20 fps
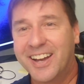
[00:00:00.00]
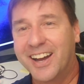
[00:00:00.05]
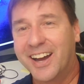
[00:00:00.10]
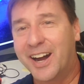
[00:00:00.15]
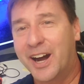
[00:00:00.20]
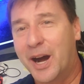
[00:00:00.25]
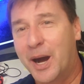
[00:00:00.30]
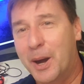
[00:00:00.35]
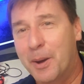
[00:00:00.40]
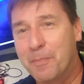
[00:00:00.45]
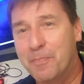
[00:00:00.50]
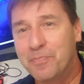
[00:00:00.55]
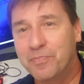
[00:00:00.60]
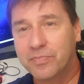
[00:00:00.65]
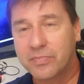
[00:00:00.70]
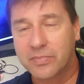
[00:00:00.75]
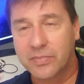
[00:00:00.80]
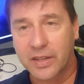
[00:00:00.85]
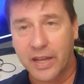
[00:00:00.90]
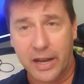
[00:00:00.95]

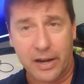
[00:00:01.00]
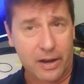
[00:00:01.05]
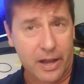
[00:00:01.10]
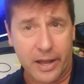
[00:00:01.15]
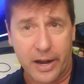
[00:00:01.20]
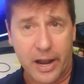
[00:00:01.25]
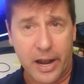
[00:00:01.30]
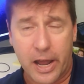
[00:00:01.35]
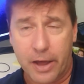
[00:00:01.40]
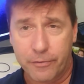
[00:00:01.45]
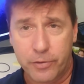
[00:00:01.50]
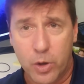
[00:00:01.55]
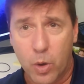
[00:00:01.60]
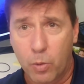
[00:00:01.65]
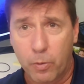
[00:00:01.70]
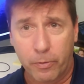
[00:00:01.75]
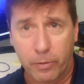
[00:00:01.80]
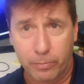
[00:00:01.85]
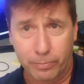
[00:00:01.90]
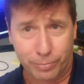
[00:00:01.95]
And I have
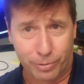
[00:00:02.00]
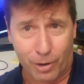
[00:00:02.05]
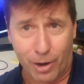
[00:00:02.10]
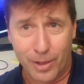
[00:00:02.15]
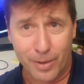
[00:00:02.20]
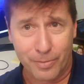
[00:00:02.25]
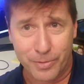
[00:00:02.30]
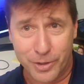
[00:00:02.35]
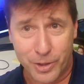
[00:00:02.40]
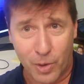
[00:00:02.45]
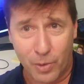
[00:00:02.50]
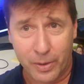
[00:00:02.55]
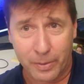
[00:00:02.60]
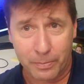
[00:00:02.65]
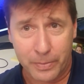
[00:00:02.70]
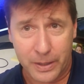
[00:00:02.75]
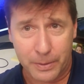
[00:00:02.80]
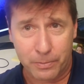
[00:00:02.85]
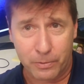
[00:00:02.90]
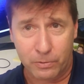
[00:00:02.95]
no problem showing
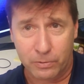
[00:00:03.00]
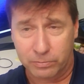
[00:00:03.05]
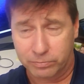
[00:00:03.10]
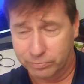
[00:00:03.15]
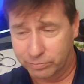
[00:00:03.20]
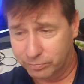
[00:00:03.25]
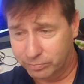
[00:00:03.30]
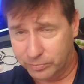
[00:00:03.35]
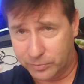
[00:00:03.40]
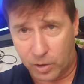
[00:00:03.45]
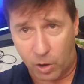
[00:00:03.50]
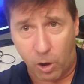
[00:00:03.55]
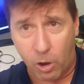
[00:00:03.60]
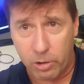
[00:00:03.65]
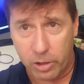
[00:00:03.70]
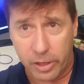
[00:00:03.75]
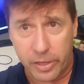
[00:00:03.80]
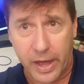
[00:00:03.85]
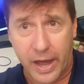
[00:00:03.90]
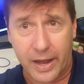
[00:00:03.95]
people
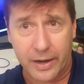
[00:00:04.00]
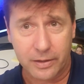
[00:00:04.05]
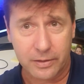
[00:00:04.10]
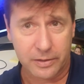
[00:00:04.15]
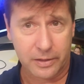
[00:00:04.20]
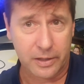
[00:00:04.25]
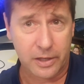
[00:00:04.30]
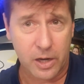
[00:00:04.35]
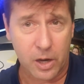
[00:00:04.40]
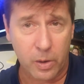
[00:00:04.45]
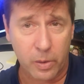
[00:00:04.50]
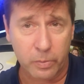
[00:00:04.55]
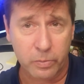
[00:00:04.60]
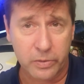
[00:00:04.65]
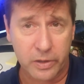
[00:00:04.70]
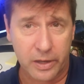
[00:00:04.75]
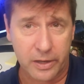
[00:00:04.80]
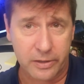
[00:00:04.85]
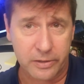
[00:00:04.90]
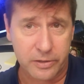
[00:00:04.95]
all of that,
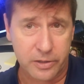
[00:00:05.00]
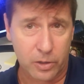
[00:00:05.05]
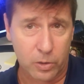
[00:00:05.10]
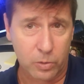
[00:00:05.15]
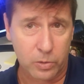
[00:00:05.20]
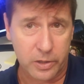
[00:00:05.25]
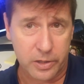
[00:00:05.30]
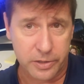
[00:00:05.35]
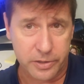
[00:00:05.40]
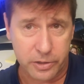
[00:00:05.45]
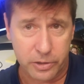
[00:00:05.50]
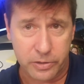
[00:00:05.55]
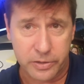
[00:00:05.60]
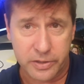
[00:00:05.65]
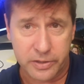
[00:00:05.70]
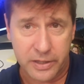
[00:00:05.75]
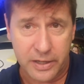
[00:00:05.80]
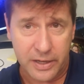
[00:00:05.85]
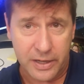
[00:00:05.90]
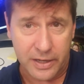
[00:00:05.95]
and so, because
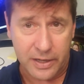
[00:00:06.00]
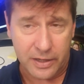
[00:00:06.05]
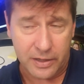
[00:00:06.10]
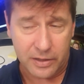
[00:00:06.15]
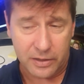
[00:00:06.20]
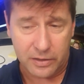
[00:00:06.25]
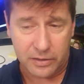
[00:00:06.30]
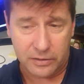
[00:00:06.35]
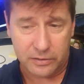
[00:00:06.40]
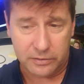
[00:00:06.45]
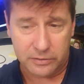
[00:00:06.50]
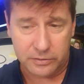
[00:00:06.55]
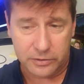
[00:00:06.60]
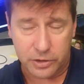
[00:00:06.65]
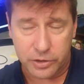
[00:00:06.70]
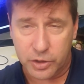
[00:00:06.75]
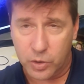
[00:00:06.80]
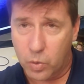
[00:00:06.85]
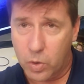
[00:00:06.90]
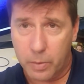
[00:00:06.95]

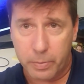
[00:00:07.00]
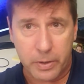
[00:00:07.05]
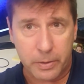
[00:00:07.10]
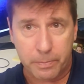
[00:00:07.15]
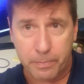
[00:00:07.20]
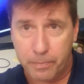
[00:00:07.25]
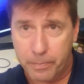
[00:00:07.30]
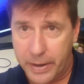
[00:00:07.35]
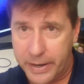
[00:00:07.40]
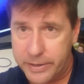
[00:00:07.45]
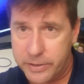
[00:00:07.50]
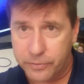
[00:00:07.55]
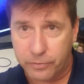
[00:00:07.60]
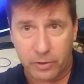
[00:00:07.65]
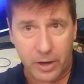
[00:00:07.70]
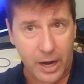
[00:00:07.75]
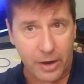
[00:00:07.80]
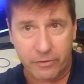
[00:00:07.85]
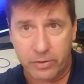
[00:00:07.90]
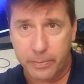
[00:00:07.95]
there's equipment based
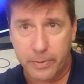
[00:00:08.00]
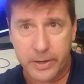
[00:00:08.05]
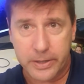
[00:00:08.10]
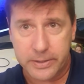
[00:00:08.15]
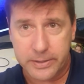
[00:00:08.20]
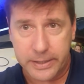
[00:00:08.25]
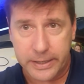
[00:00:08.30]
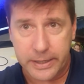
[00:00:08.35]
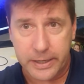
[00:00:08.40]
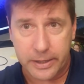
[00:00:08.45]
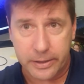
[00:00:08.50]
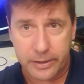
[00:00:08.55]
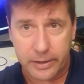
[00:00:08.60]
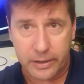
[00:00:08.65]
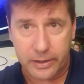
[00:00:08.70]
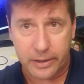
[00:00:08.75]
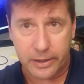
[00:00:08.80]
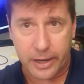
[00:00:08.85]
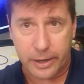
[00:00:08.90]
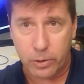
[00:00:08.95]
for everybody's need,
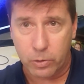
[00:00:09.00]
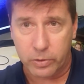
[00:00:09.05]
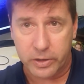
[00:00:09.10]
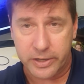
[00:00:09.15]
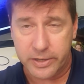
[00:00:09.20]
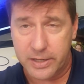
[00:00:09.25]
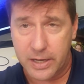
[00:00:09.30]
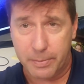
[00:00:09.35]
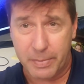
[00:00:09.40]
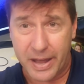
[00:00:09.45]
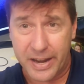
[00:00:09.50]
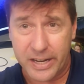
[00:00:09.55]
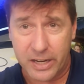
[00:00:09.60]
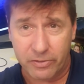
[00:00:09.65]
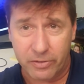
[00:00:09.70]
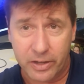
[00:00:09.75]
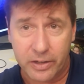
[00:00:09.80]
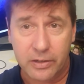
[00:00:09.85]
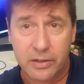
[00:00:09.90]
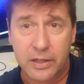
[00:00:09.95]
and I don't condemn any
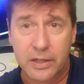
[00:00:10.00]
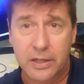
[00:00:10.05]
of it.